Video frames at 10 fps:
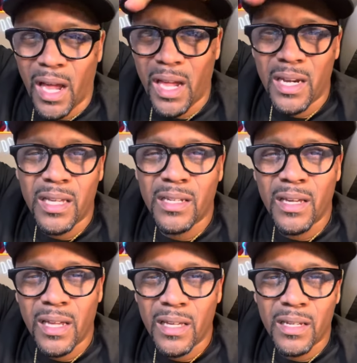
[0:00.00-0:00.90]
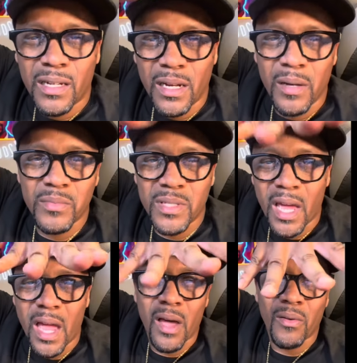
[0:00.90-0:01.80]
and it comes
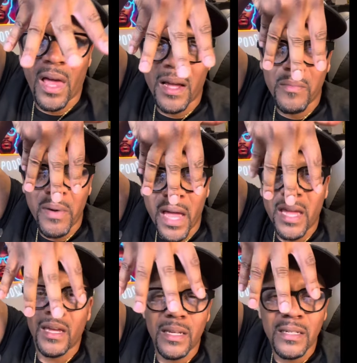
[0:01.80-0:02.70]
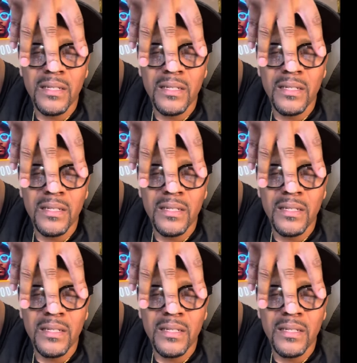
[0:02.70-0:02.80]
down like a bang